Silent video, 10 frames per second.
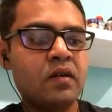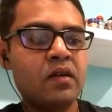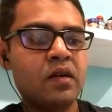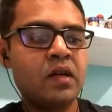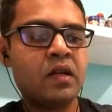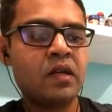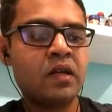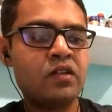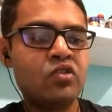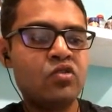In
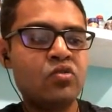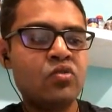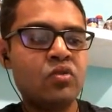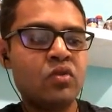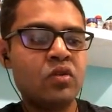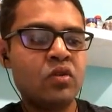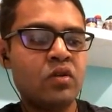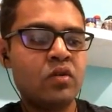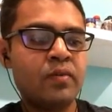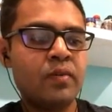case 2
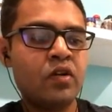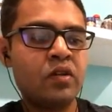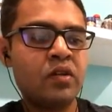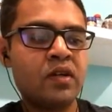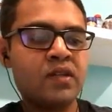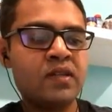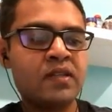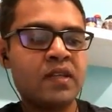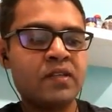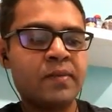we got
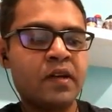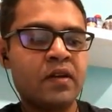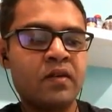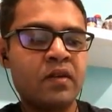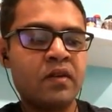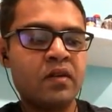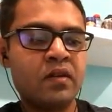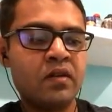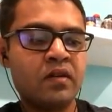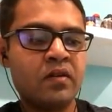36x by 100.
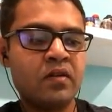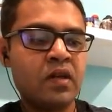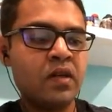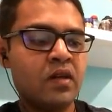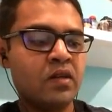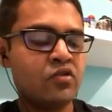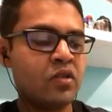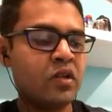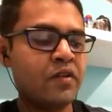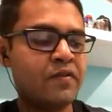Okay, so the
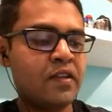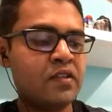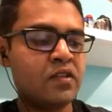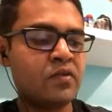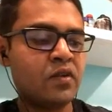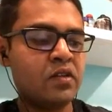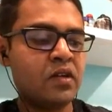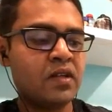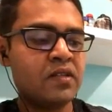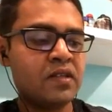difference is what?
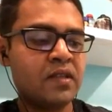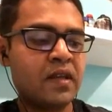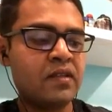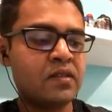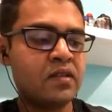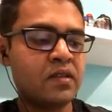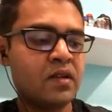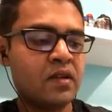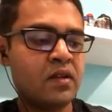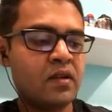36x
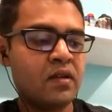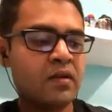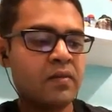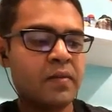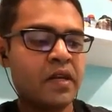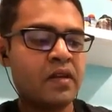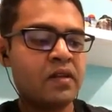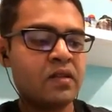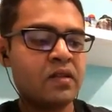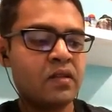minus
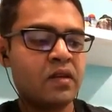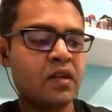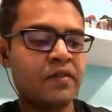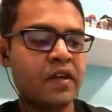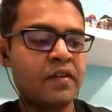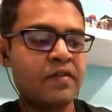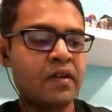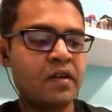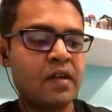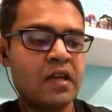
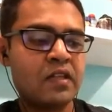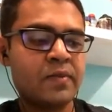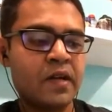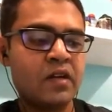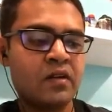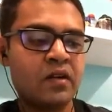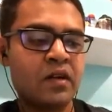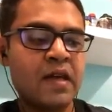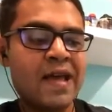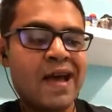35x by 100,
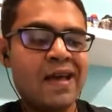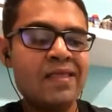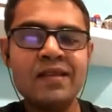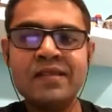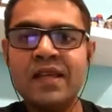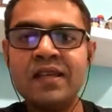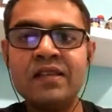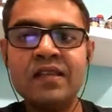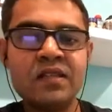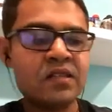and they are saying
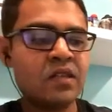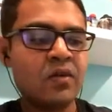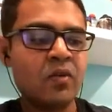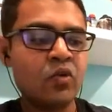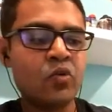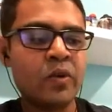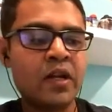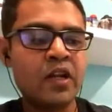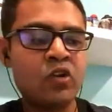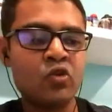this is equal to
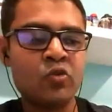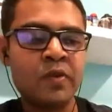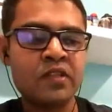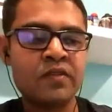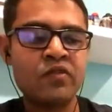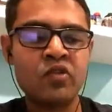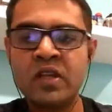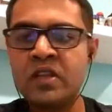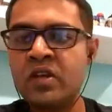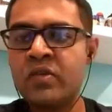22 rupees. If you read
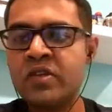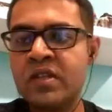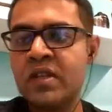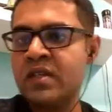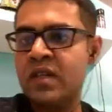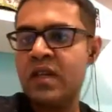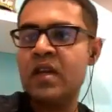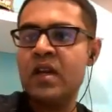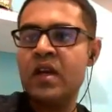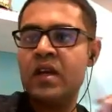the question, they are saying
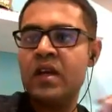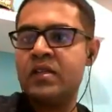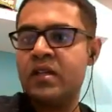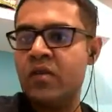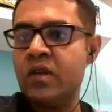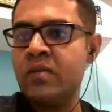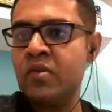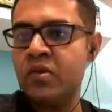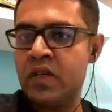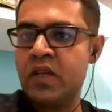discount in both
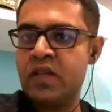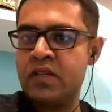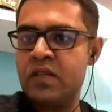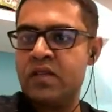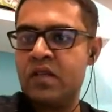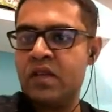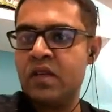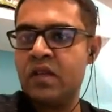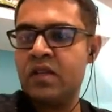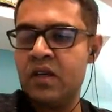the cases,
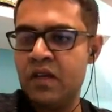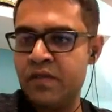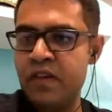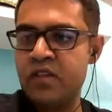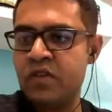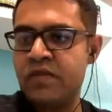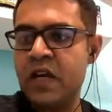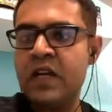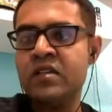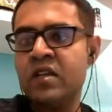the difference of that
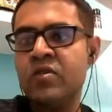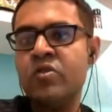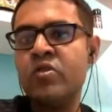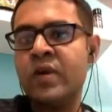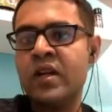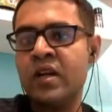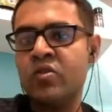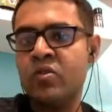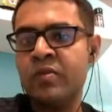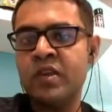is equal to 22
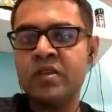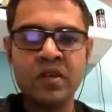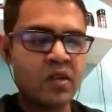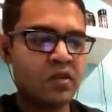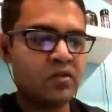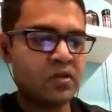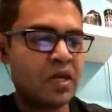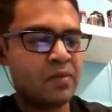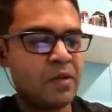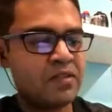rupees. So that
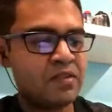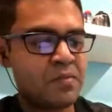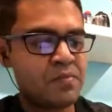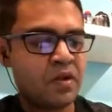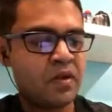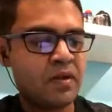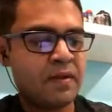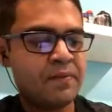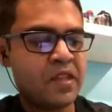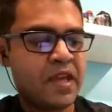means simple,
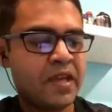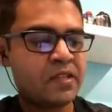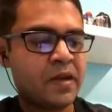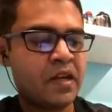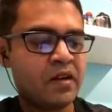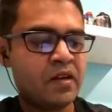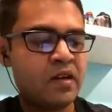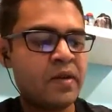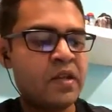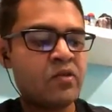x by 100,
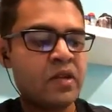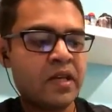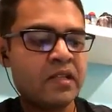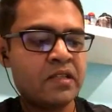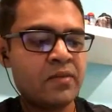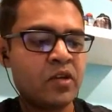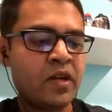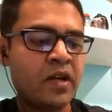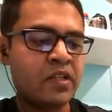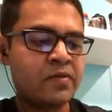when you take LCM you get
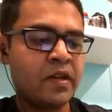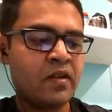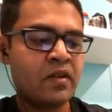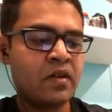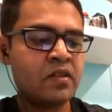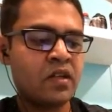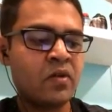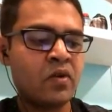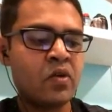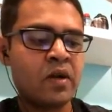x by 100 is equal to
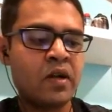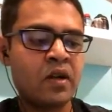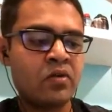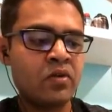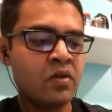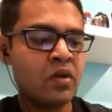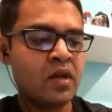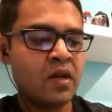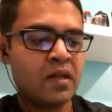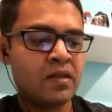22,
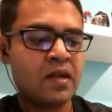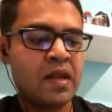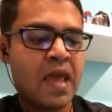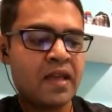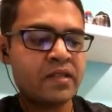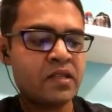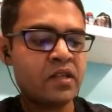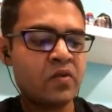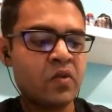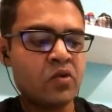and then x is
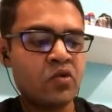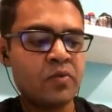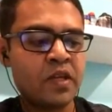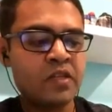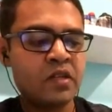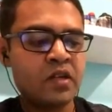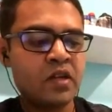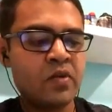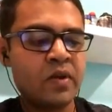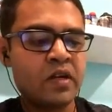equal to rupees
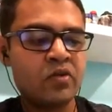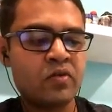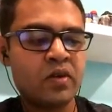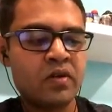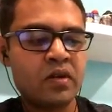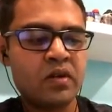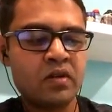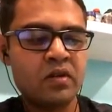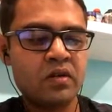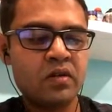2200.
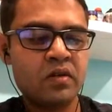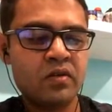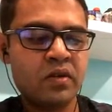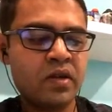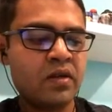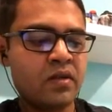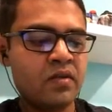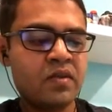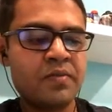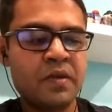Okay,
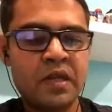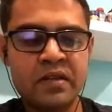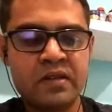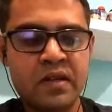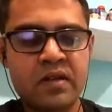simple as that.